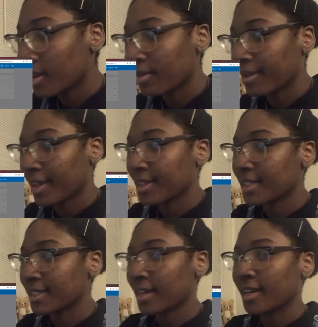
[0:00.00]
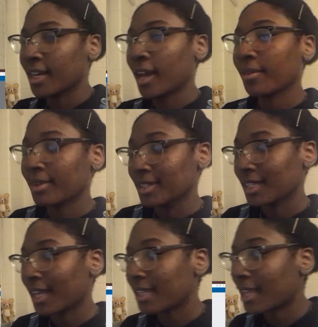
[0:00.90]
I don't have to sign in. I wanted
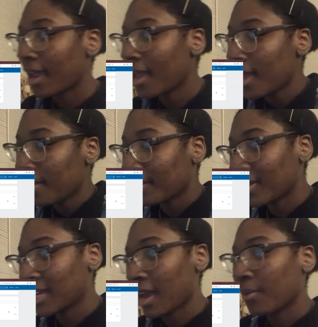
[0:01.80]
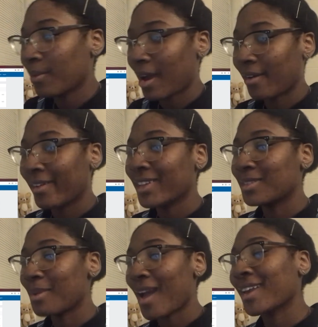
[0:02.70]
to like that. But yeah, wow,
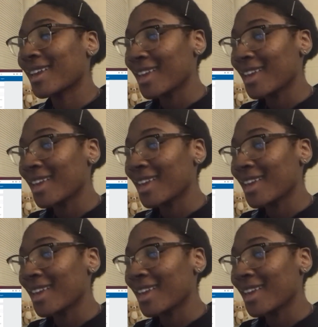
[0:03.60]
it's back.